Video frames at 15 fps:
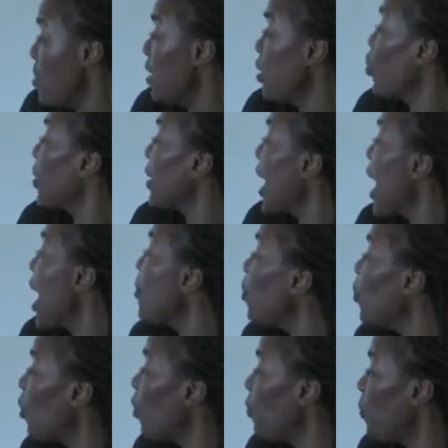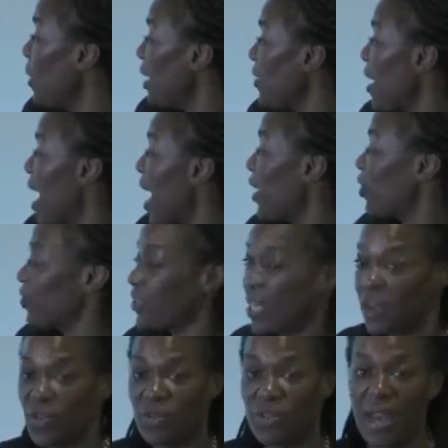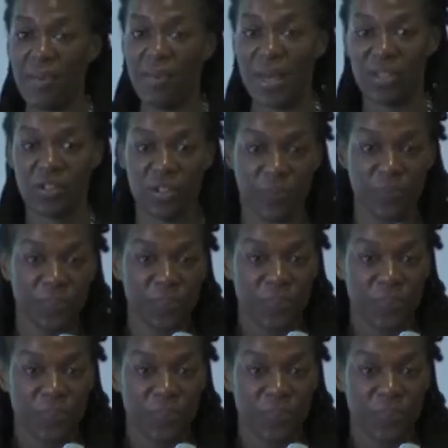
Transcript: that you're capable of meeting the higher standard that I mentioned.